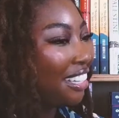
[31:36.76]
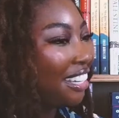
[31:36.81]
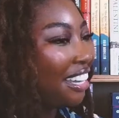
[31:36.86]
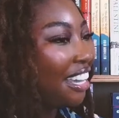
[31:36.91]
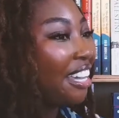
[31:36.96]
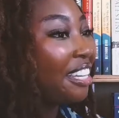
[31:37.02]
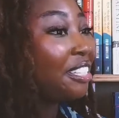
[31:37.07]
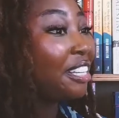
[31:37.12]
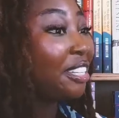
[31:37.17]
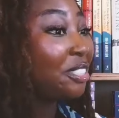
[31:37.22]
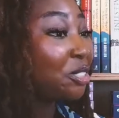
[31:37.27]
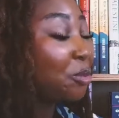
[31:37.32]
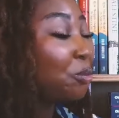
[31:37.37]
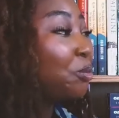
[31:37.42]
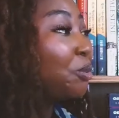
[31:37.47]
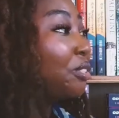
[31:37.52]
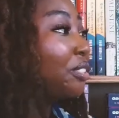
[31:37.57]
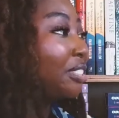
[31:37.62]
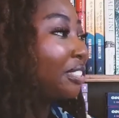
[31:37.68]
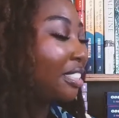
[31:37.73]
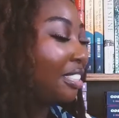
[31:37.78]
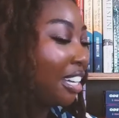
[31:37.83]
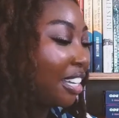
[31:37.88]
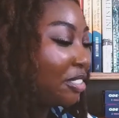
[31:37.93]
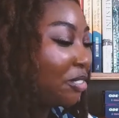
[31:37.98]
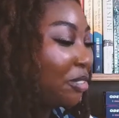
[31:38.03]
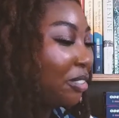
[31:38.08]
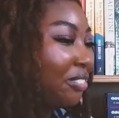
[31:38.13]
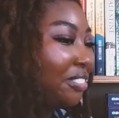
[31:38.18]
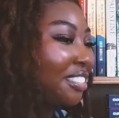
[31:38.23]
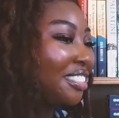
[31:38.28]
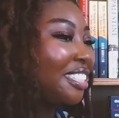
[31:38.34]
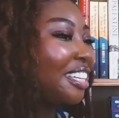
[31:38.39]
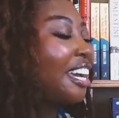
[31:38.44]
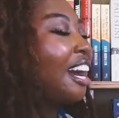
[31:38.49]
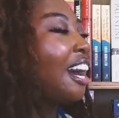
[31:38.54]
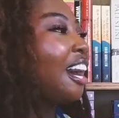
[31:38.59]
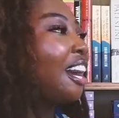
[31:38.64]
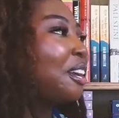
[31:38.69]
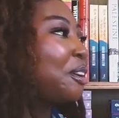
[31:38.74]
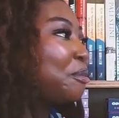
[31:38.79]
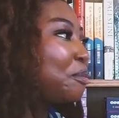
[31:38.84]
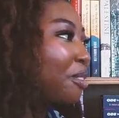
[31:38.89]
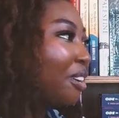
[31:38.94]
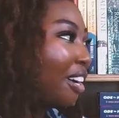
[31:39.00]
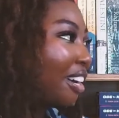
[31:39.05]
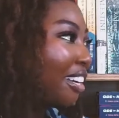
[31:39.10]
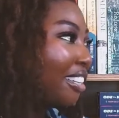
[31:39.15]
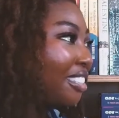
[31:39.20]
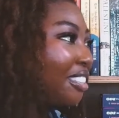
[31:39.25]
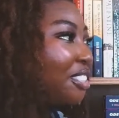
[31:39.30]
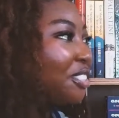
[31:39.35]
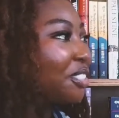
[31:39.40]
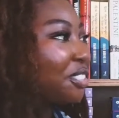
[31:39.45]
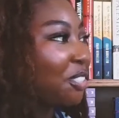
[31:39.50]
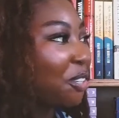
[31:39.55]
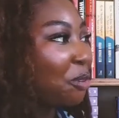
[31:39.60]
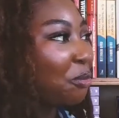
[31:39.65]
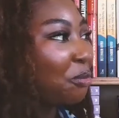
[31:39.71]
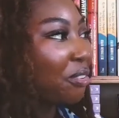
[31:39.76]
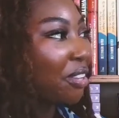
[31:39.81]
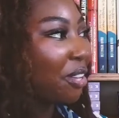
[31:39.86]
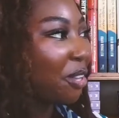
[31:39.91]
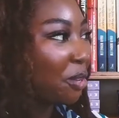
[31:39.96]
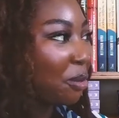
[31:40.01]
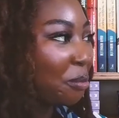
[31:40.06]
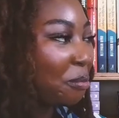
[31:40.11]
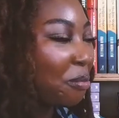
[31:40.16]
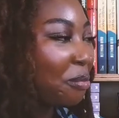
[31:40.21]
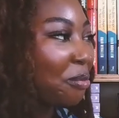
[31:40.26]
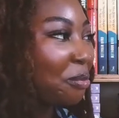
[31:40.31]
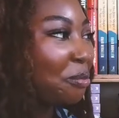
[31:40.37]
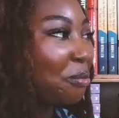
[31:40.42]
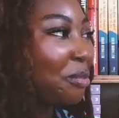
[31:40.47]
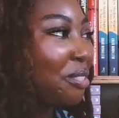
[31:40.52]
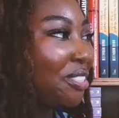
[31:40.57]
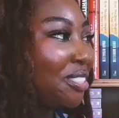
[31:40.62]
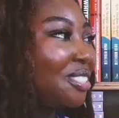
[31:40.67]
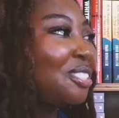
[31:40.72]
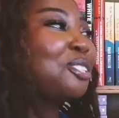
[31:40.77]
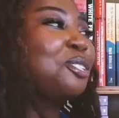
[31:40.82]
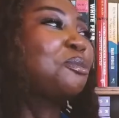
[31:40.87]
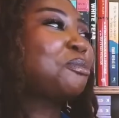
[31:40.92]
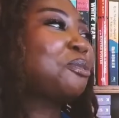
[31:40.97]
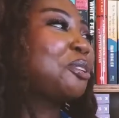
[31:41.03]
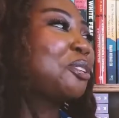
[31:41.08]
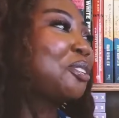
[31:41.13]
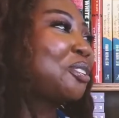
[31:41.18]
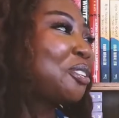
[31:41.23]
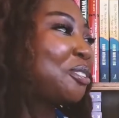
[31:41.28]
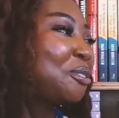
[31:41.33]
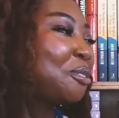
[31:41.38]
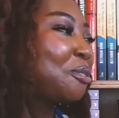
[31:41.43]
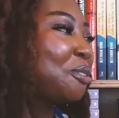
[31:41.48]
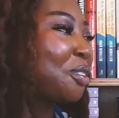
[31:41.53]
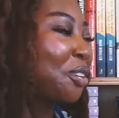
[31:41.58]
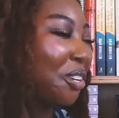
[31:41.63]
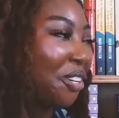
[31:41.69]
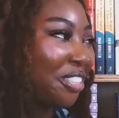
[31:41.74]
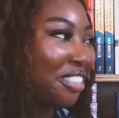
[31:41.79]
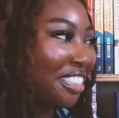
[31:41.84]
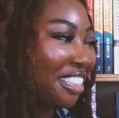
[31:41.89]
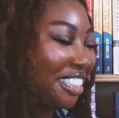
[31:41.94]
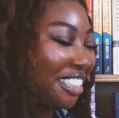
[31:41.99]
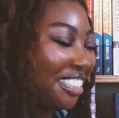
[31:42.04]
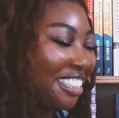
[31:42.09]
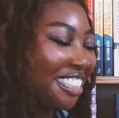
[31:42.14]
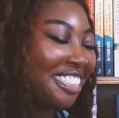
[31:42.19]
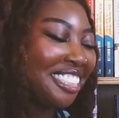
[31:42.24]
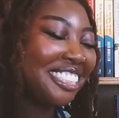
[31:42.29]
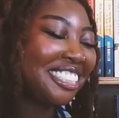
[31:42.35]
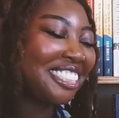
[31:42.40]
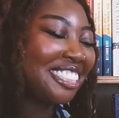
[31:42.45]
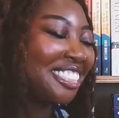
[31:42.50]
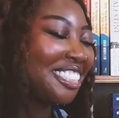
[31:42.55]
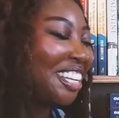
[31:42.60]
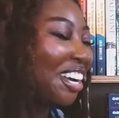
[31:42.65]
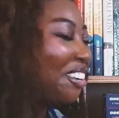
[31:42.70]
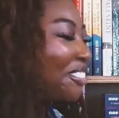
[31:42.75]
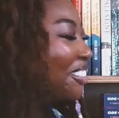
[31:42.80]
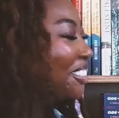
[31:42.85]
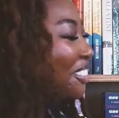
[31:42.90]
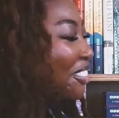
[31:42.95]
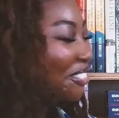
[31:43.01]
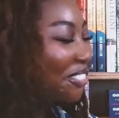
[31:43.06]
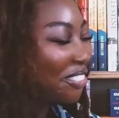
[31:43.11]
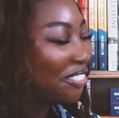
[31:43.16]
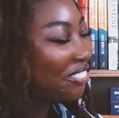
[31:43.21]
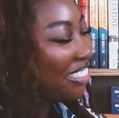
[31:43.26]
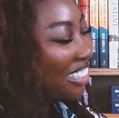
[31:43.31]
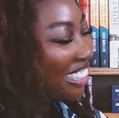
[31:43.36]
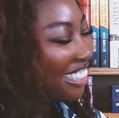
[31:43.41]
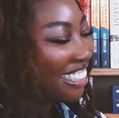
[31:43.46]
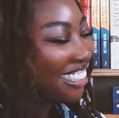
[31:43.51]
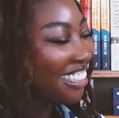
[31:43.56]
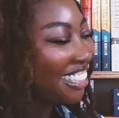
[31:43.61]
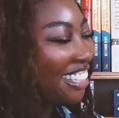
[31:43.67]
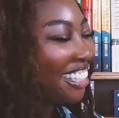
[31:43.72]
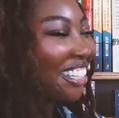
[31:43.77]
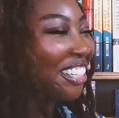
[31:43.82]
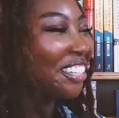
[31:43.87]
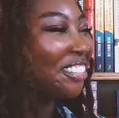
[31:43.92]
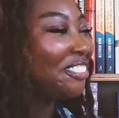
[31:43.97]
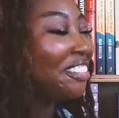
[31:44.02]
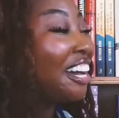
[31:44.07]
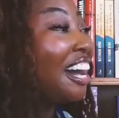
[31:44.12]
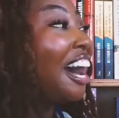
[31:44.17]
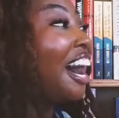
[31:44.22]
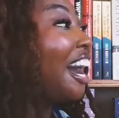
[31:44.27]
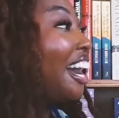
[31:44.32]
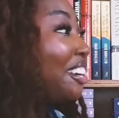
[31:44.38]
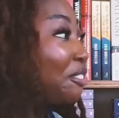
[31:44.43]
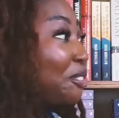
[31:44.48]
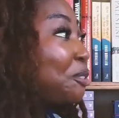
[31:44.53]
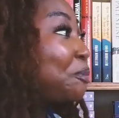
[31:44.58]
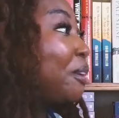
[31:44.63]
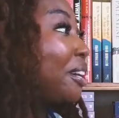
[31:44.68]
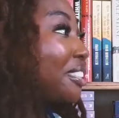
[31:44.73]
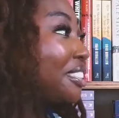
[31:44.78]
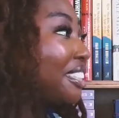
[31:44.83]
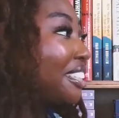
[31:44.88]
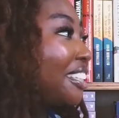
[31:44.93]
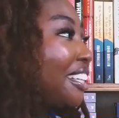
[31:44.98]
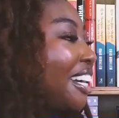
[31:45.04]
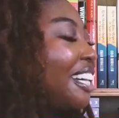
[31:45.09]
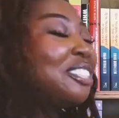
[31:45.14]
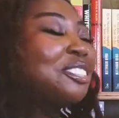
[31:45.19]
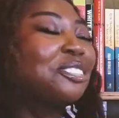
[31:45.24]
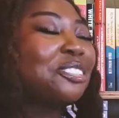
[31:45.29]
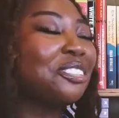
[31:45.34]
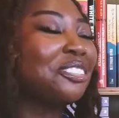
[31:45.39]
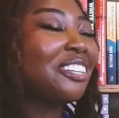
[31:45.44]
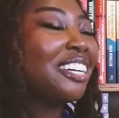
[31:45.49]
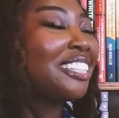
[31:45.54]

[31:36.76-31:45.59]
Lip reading: And as someone, I do have to say, I am not a self-help business book girly. It's not really for me. I respect it. I do.